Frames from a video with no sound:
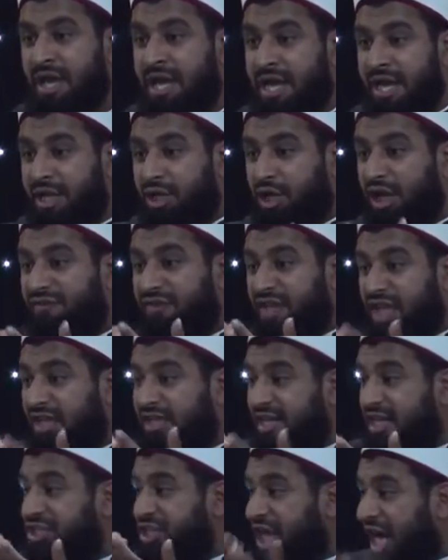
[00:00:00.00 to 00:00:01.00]
he could have
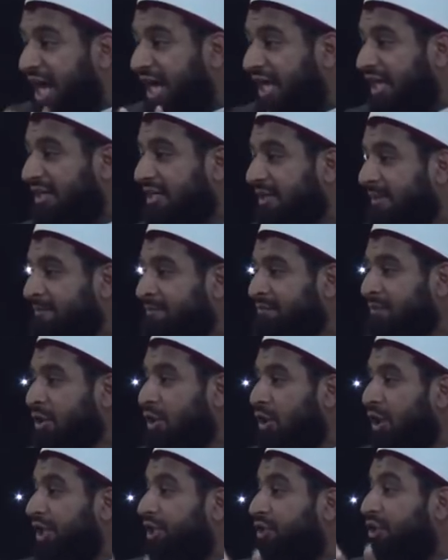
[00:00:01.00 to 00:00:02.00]
killed a child,
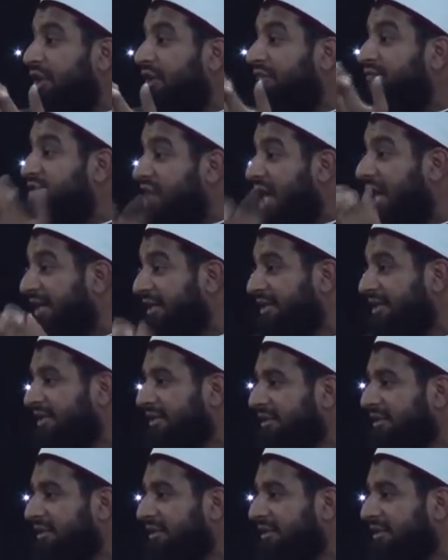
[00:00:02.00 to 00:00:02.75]
or he could have drunk.